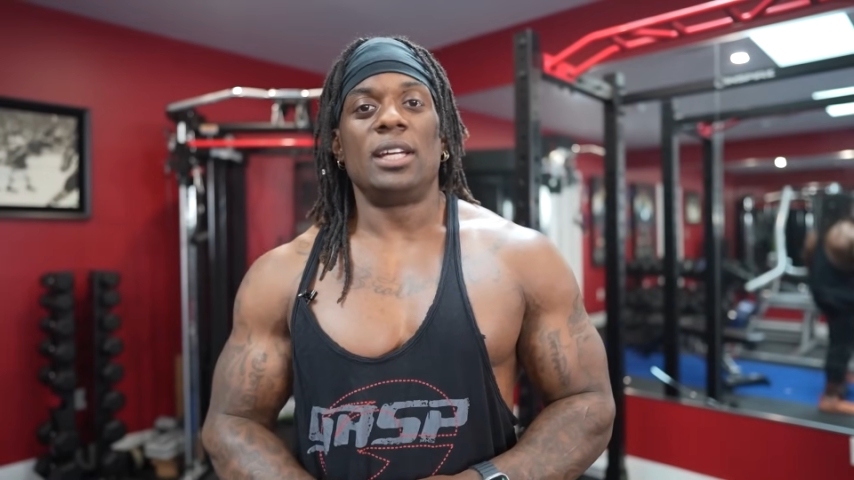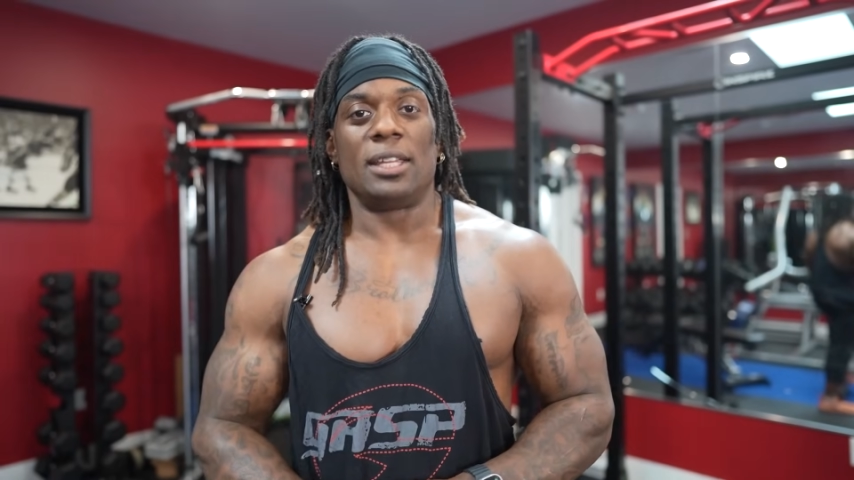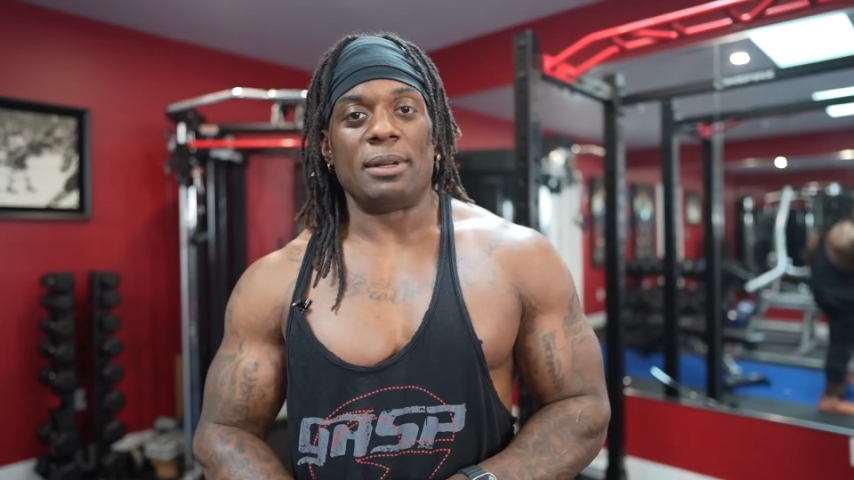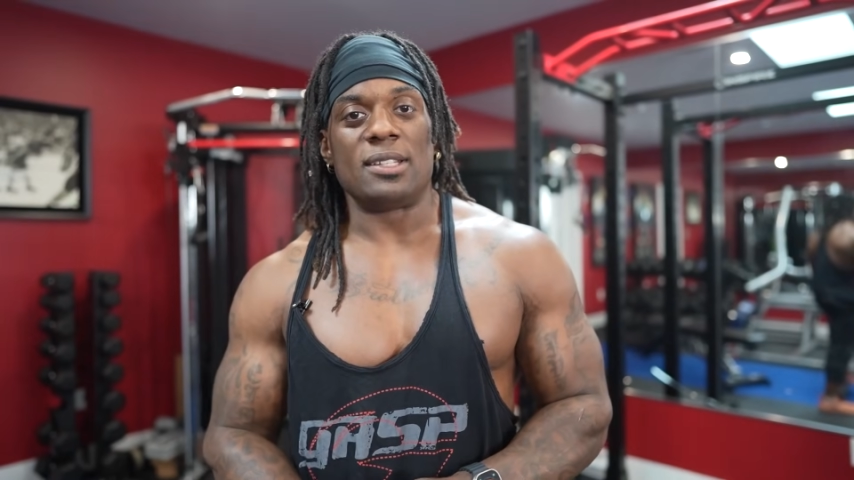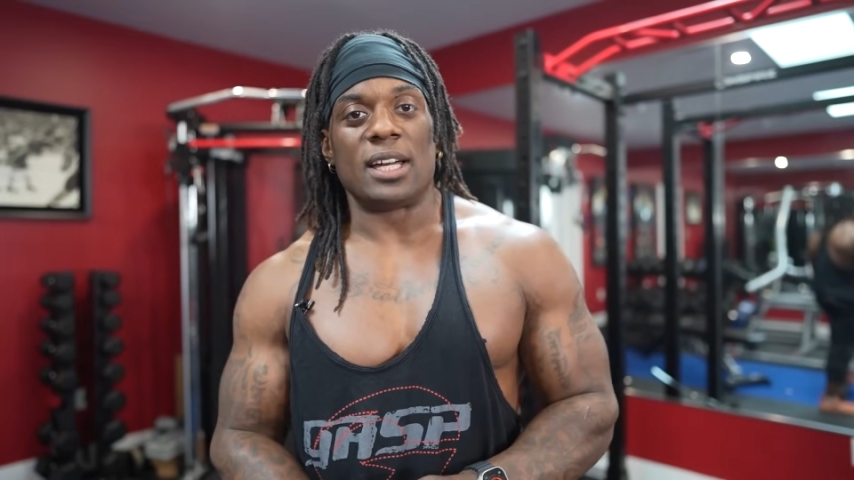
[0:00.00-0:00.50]

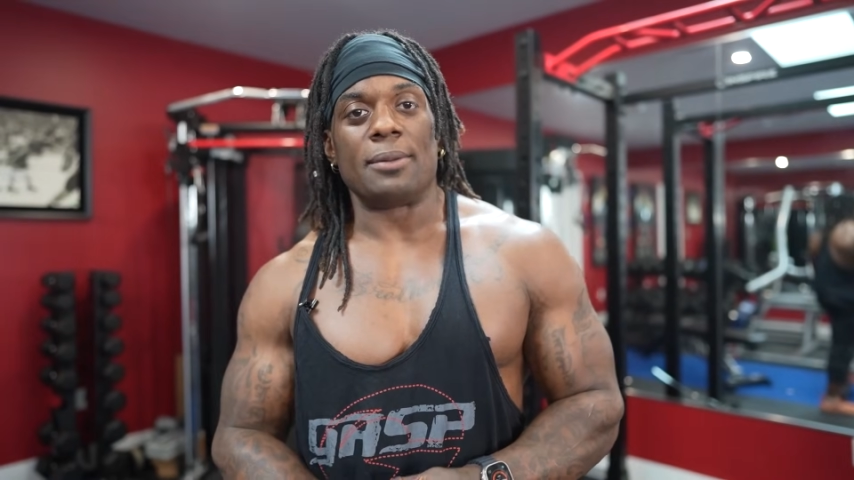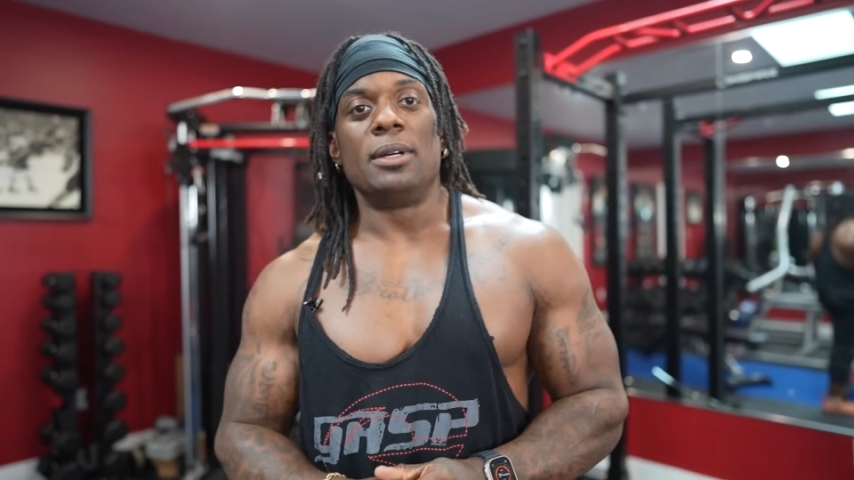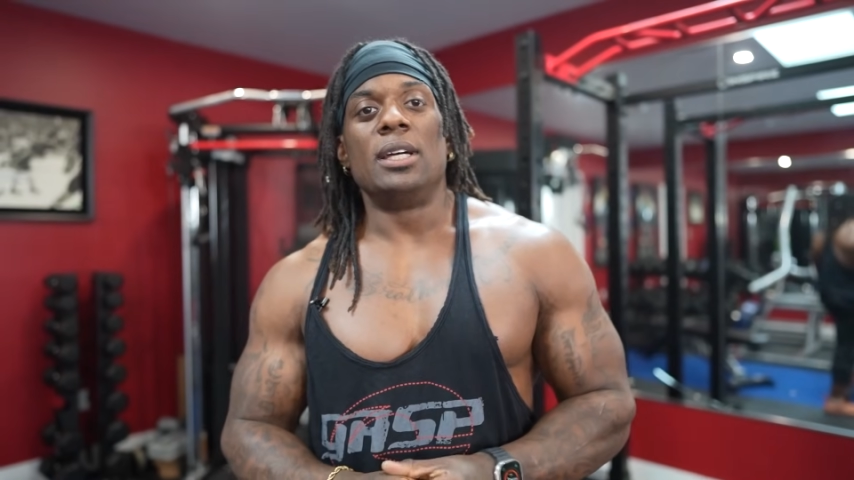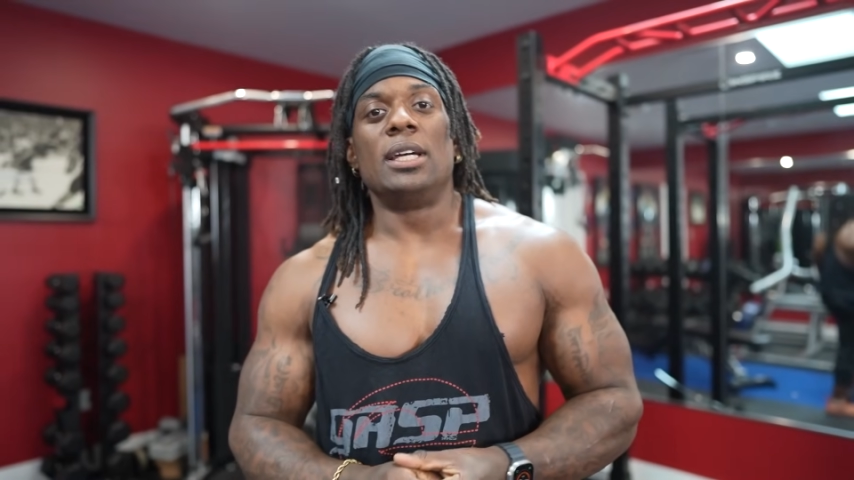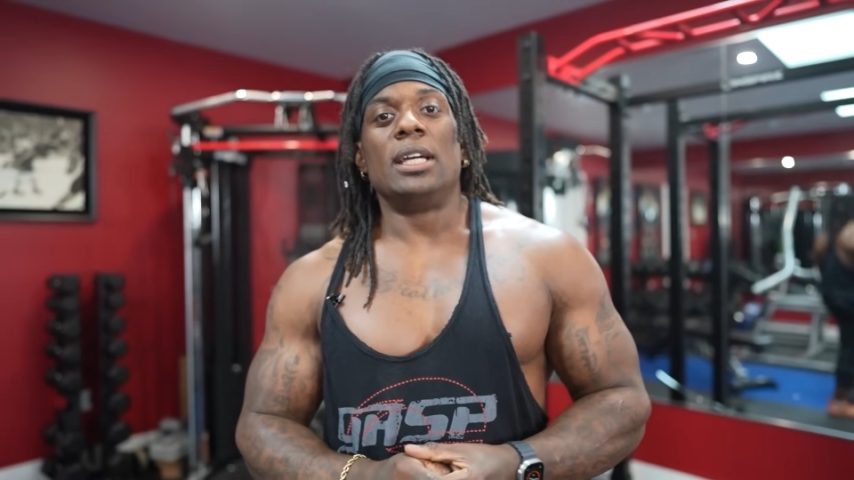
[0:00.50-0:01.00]
In the meantime,
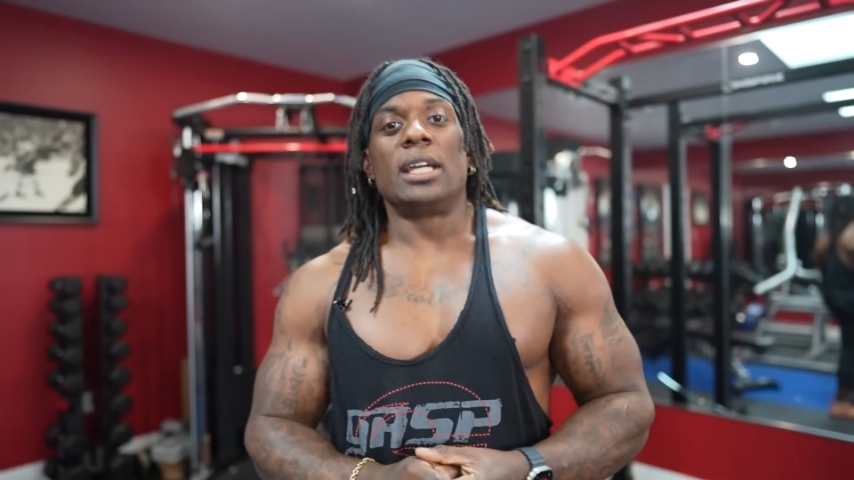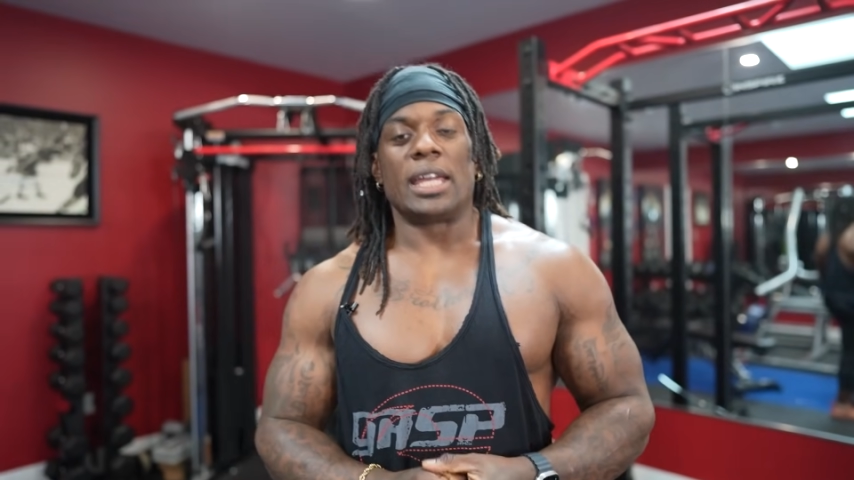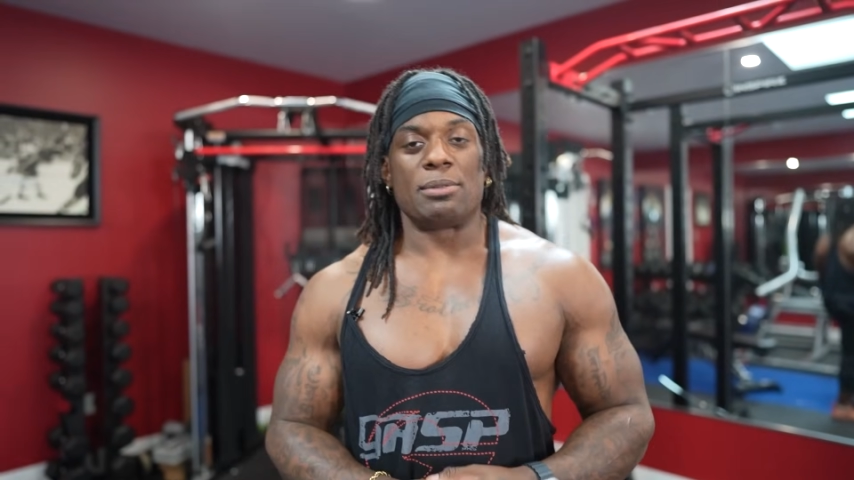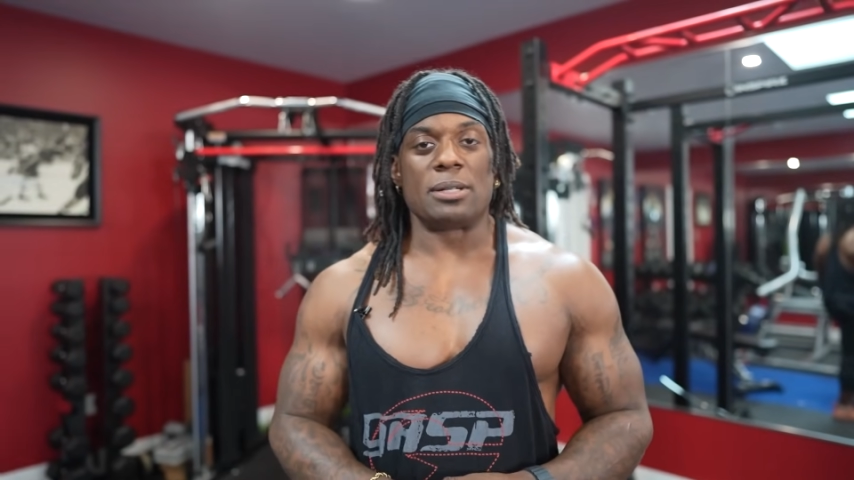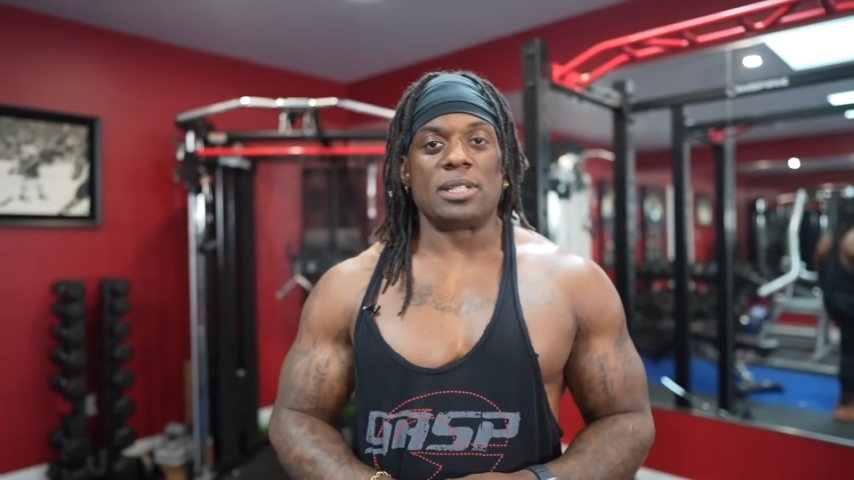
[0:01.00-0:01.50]

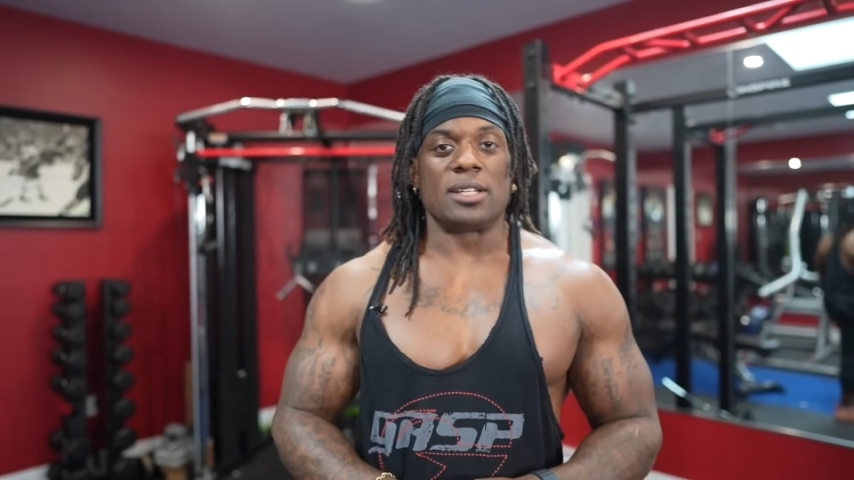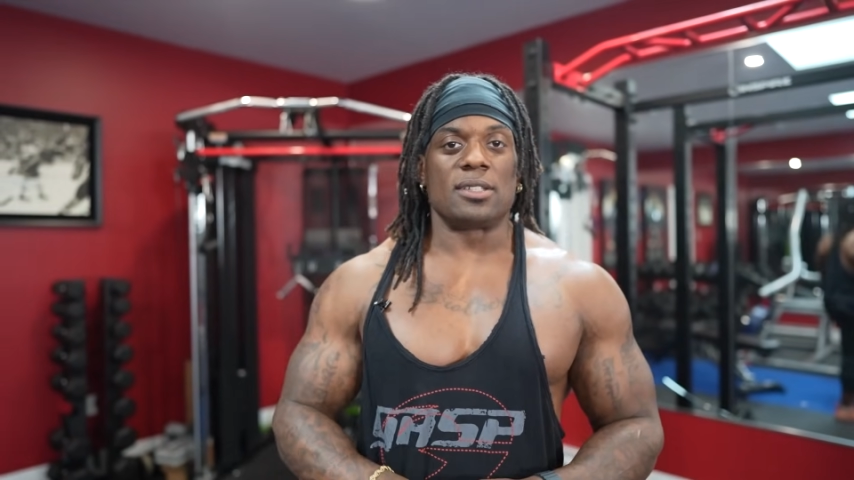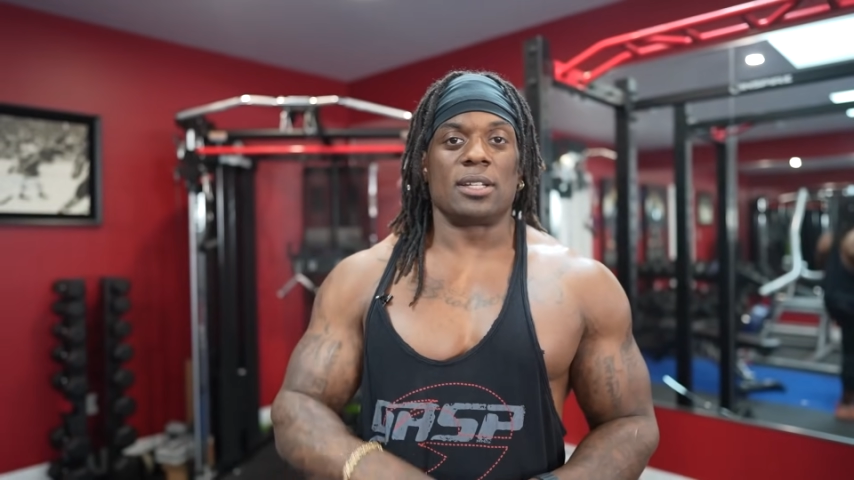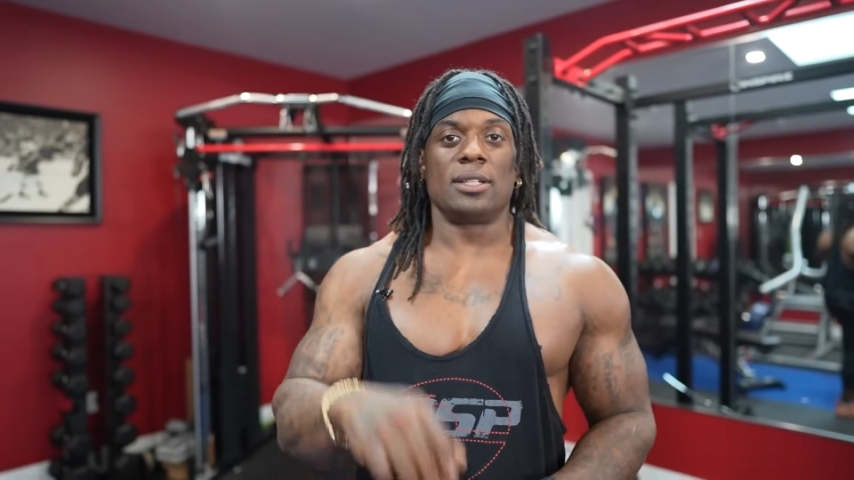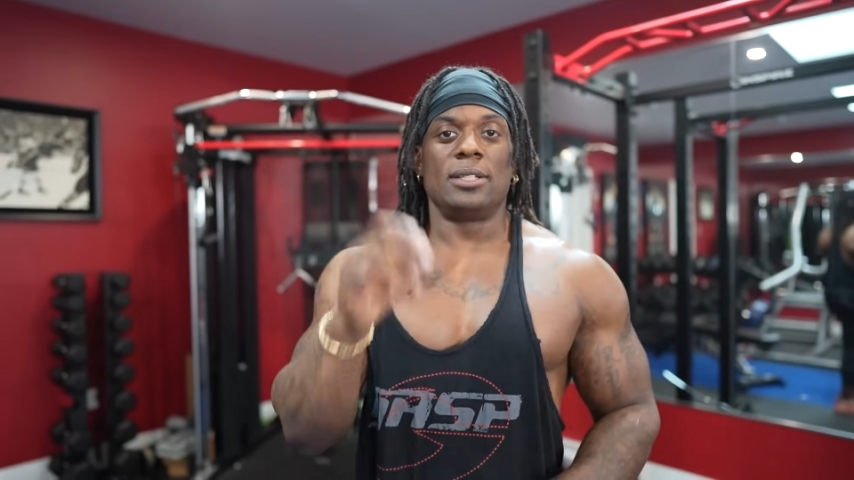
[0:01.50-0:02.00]
keep dream
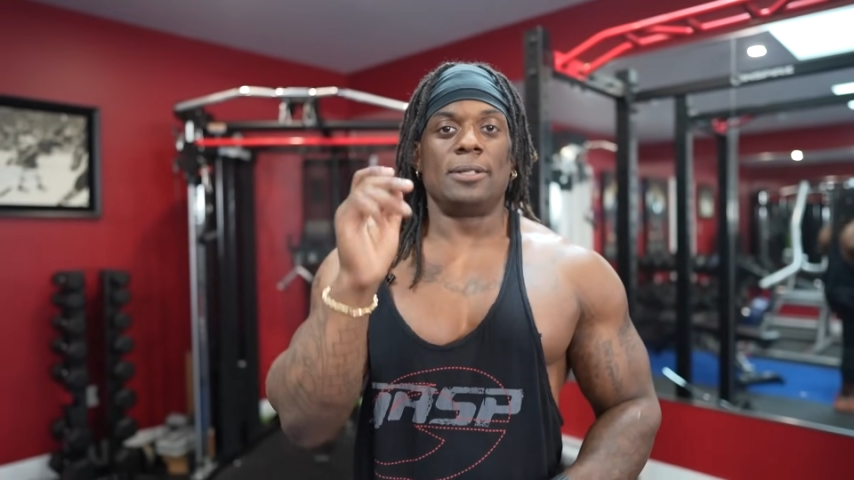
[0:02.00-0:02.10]
chasing.